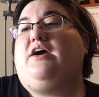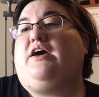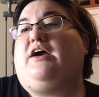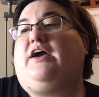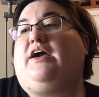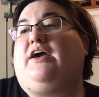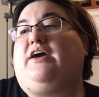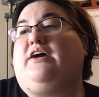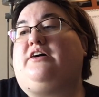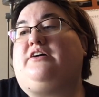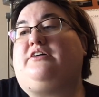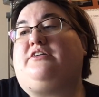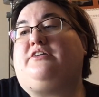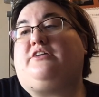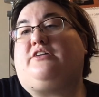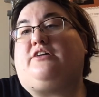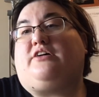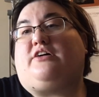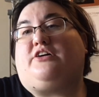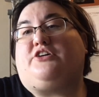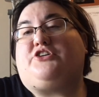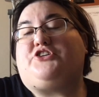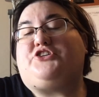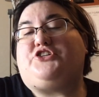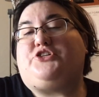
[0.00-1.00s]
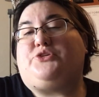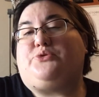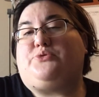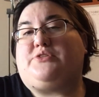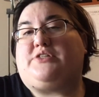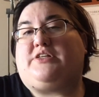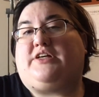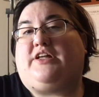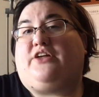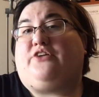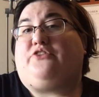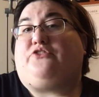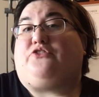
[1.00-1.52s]
and she was
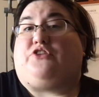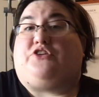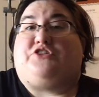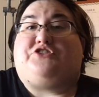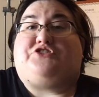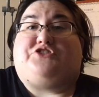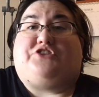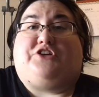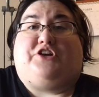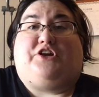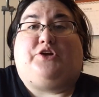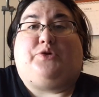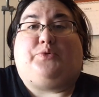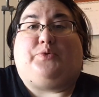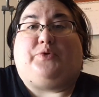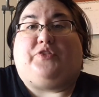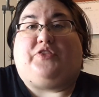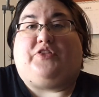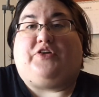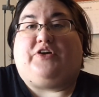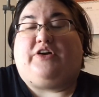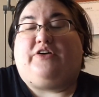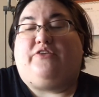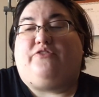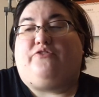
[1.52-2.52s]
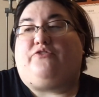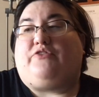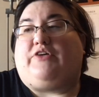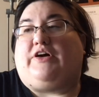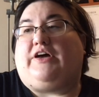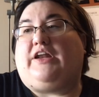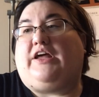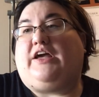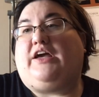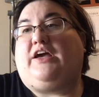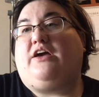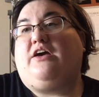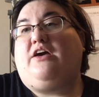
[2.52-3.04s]
getting frustrated with the
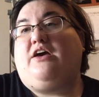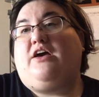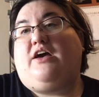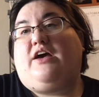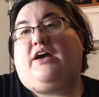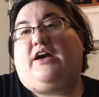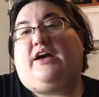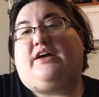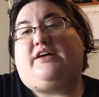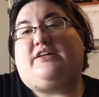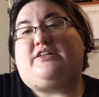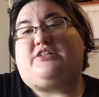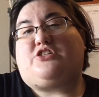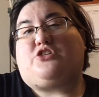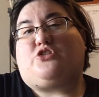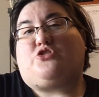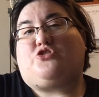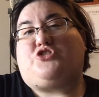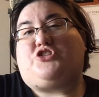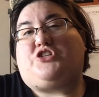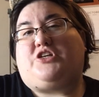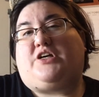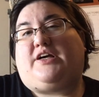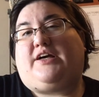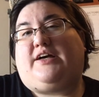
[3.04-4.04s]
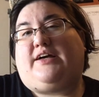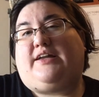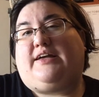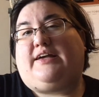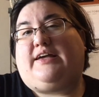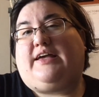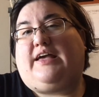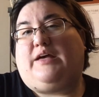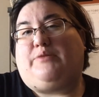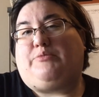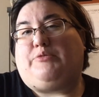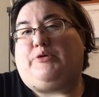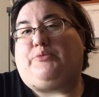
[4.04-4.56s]
confetti, and so she kind of
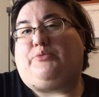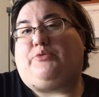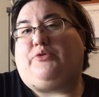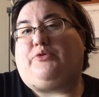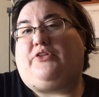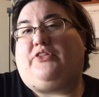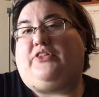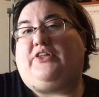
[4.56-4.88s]
came up with the